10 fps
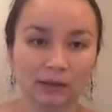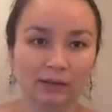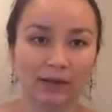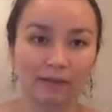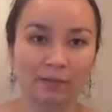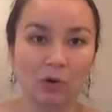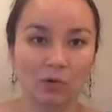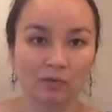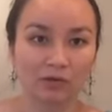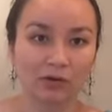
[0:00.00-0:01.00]
lay them
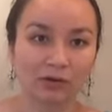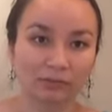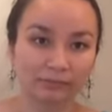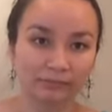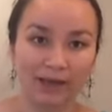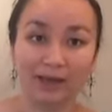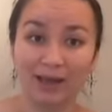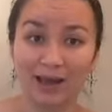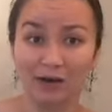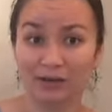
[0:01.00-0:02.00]
over
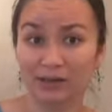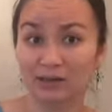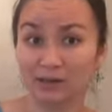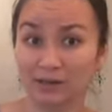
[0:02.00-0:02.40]
any areas